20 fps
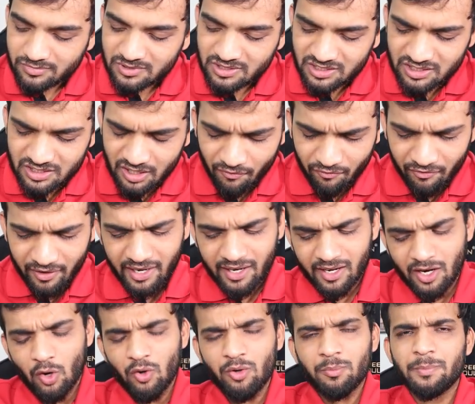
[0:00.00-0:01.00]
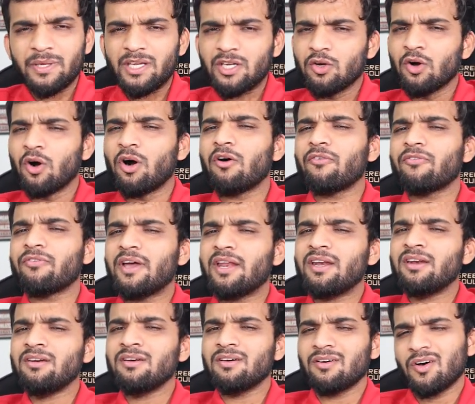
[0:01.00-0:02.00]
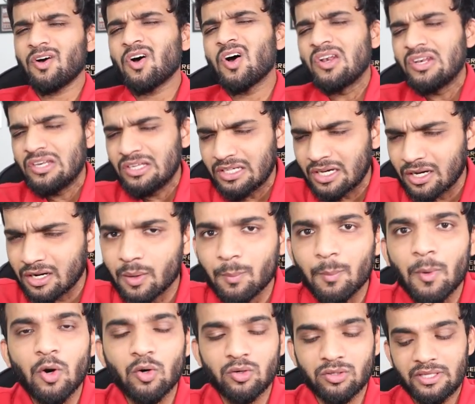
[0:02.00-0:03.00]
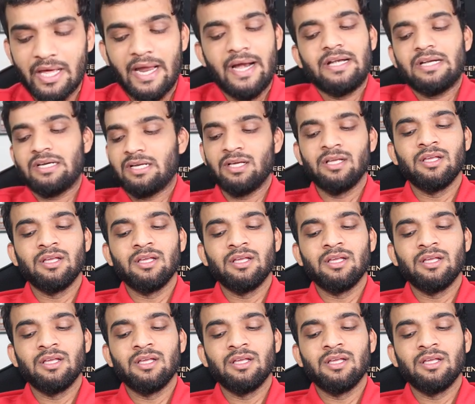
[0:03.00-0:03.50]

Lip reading: somewhere around big O of n or near about that.